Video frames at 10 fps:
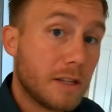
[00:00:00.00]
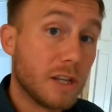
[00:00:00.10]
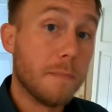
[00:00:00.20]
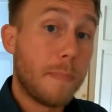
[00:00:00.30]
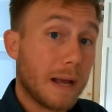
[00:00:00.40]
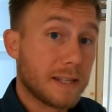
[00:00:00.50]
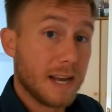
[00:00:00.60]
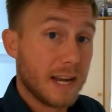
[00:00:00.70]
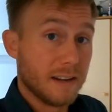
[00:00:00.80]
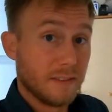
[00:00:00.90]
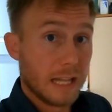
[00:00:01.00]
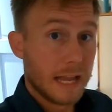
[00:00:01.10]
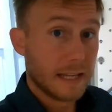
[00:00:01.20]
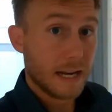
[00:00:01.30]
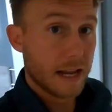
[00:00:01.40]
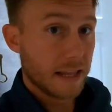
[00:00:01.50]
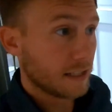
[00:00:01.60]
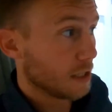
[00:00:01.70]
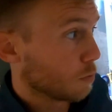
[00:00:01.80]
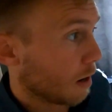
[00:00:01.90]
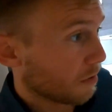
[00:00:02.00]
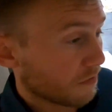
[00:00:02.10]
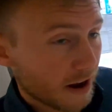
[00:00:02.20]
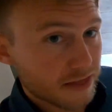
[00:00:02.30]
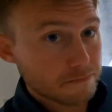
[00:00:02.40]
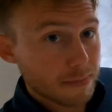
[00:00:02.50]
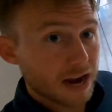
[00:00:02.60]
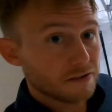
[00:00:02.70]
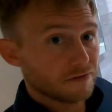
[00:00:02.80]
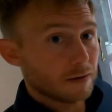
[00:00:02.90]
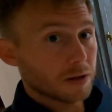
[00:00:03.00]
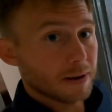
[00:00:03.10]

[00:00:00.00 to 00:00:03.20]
to the back side of the landing. This is where we find the main family